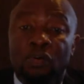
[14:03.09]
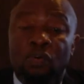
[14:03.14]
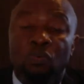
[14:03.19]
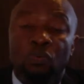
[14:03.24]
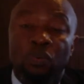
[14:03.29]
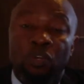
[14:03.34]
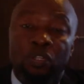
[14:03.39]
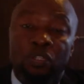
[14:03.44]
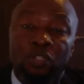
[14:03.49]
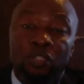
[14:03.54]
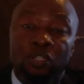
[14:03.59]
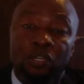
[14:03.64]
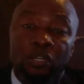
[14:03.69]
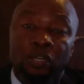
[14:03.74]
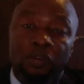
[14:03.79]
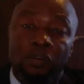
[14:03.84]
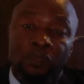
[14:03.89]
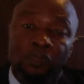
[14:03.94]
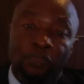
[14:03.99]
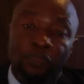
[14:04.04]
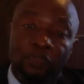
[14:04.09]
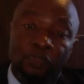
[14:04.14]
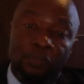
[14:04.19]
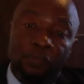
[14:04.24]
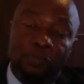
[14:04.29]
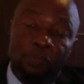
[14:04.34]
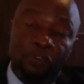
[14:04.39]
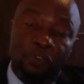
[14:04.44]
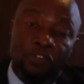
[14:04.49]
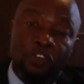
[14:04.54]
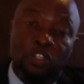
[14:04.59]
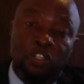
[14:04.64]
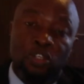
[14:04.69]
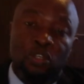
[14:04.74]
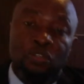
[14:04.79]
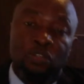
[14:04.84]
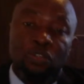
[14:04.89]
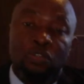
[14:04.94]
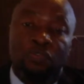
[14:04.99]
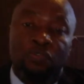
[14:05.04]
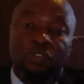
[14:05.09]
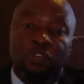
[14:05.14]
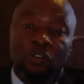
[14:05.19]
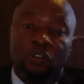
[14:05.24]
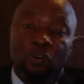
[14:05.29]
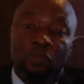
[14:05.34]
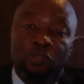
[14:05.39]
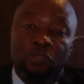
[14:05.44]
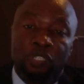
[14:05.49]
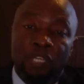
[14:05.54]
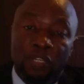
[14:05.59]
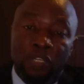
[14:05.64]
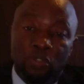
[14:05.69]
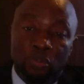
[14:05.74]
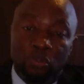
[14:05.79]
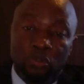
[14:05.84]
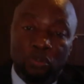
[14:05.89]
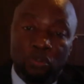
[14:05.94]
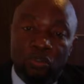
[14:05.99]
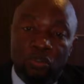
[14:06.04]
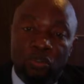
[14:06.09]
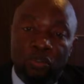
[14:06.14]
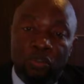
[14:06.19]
with the provisions of the Rome Statute,